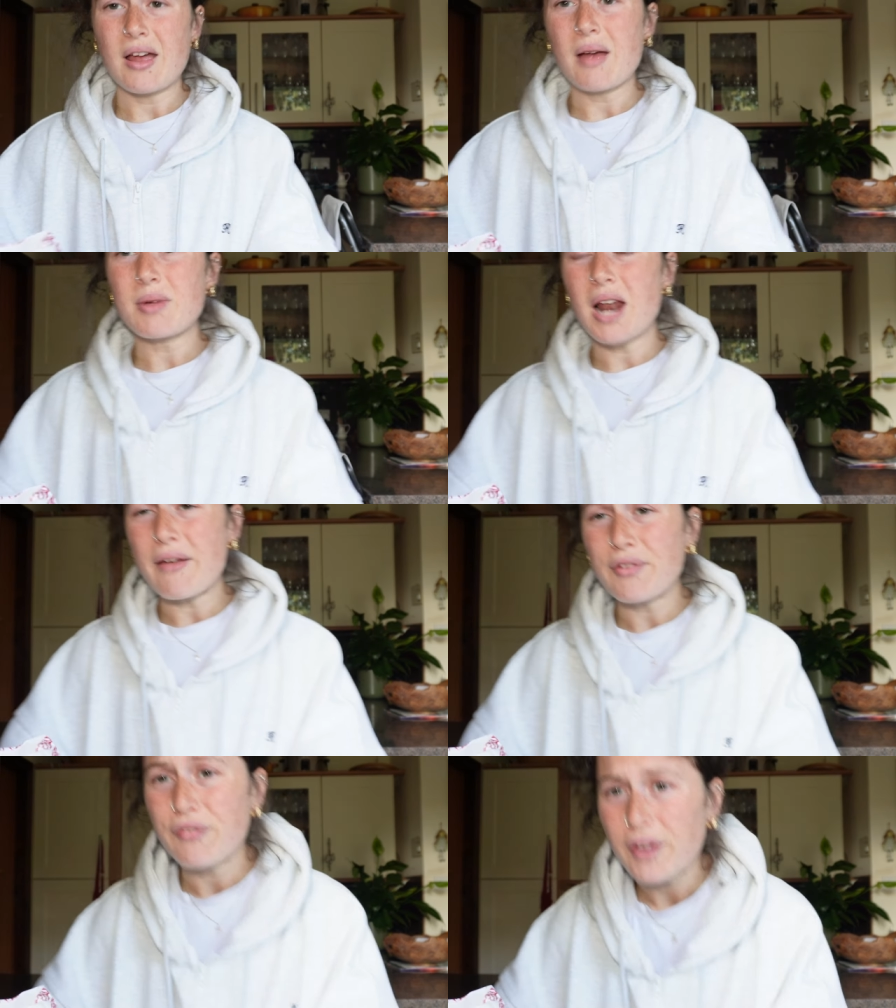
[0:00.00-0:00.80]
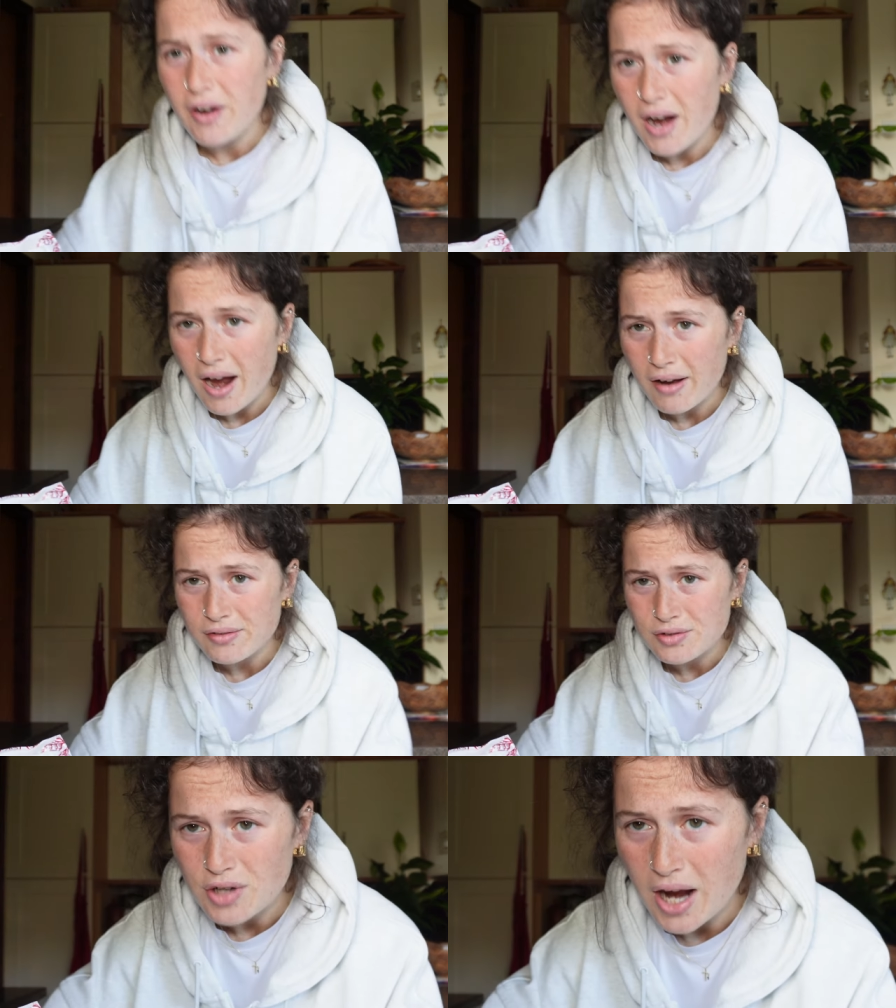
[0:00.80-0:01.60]
Now I'm gonna have to figure out
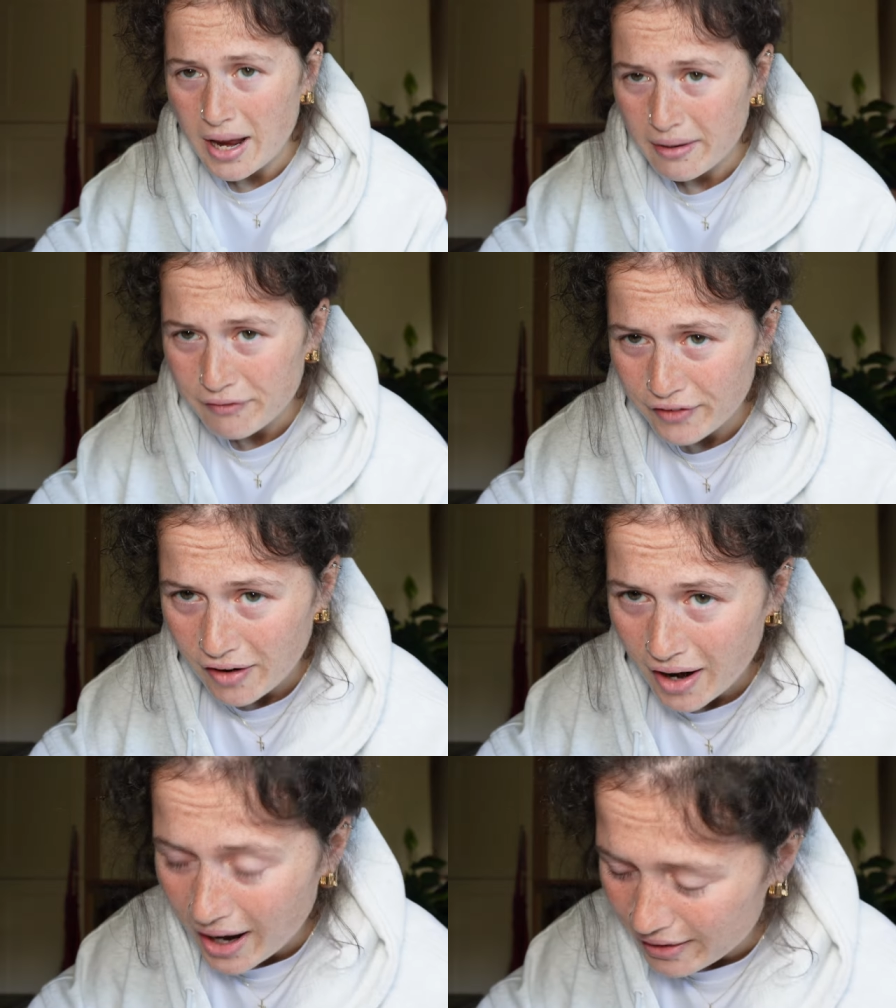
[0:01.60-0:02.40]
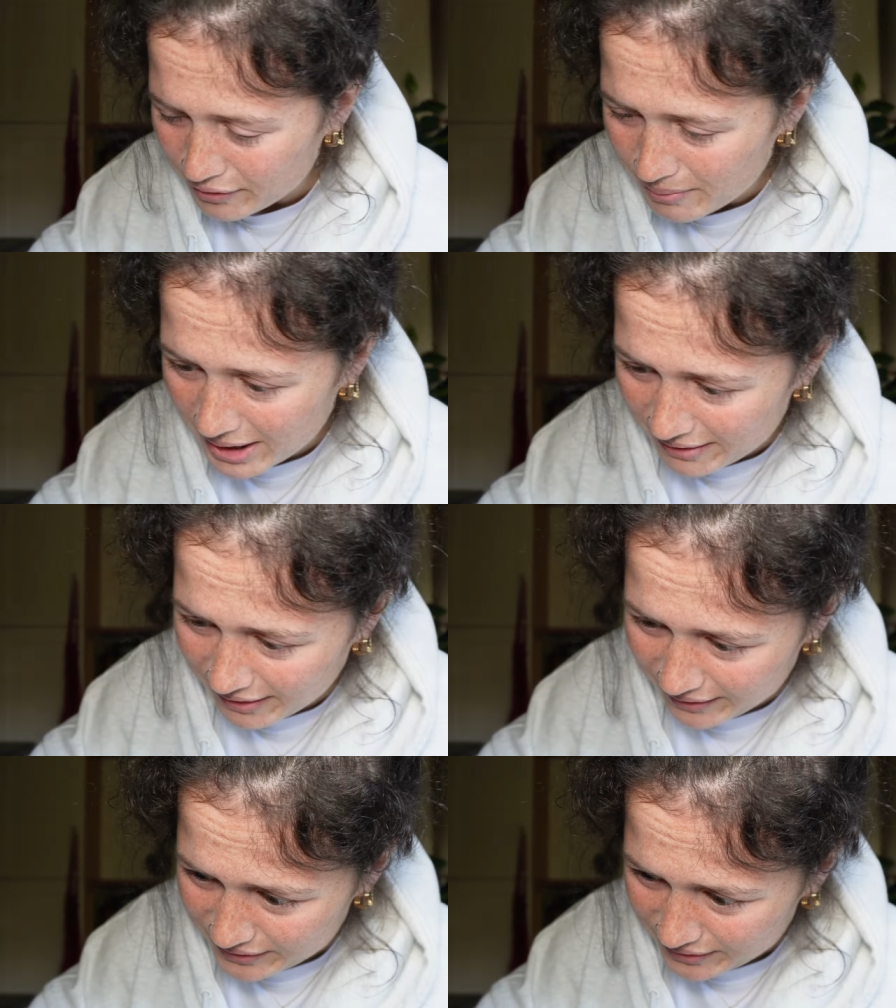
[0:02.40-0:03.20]
and try and figure out how to make
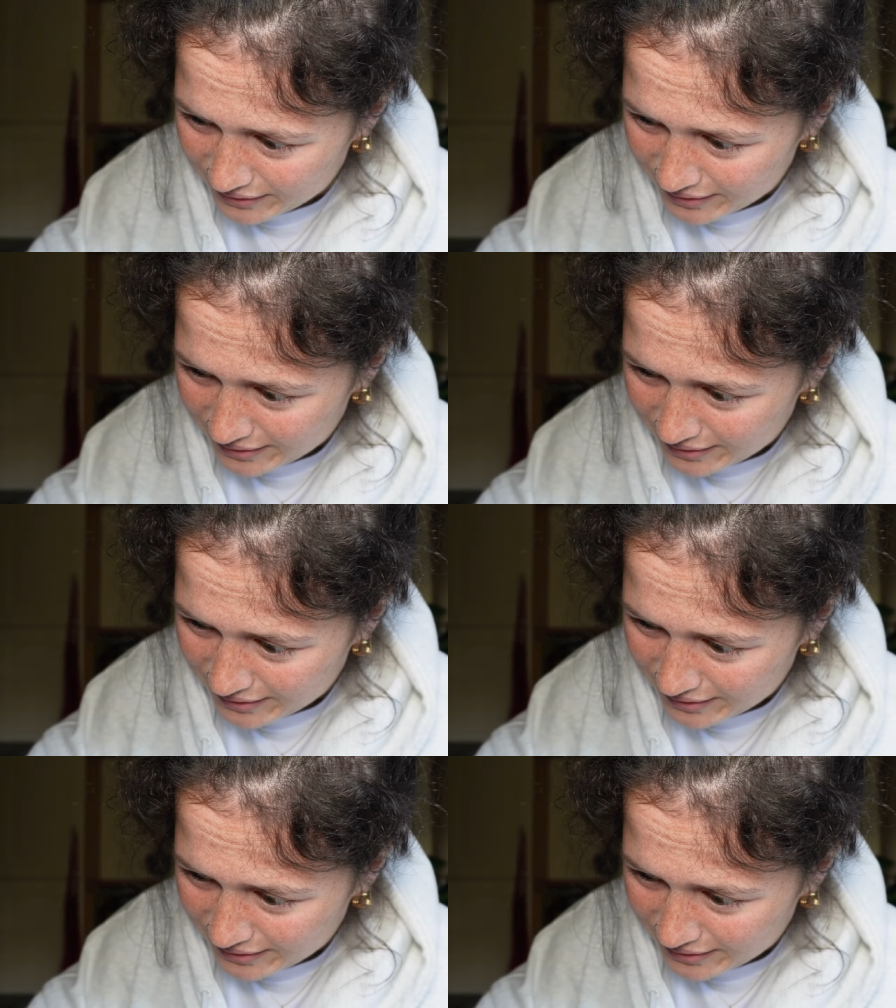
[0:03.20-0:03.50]
this.